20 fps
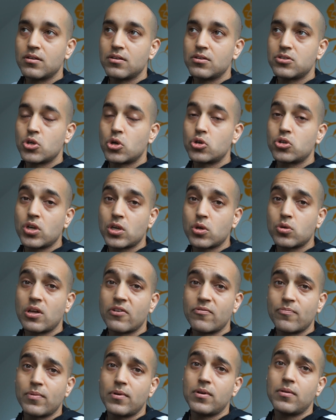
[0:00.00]
surgery could
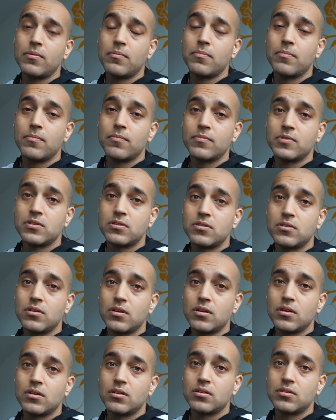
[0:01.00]
have been
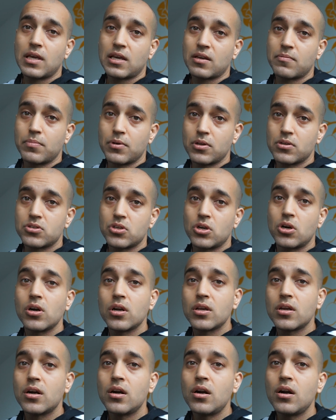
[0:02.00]
taken place
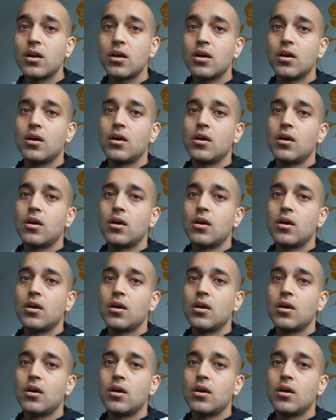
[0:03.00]
earlier.